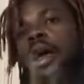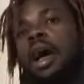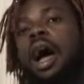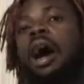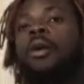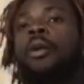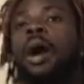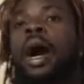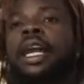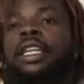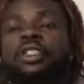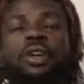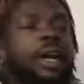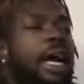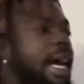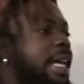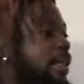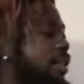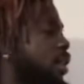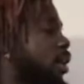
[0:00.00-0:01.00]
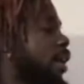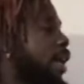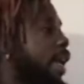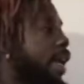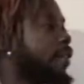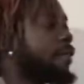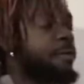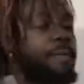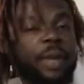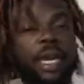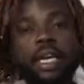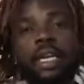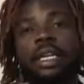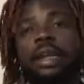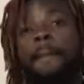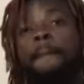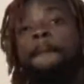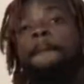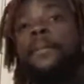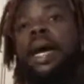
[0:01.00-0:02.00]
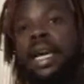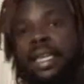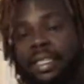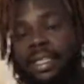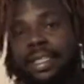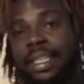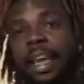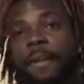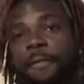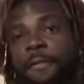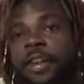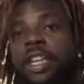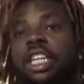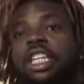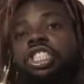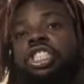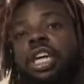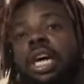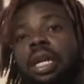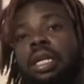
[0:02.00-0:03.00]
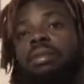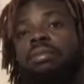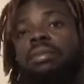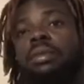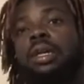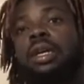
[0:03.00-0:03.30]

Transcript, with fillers: I want you guys to give me the best definition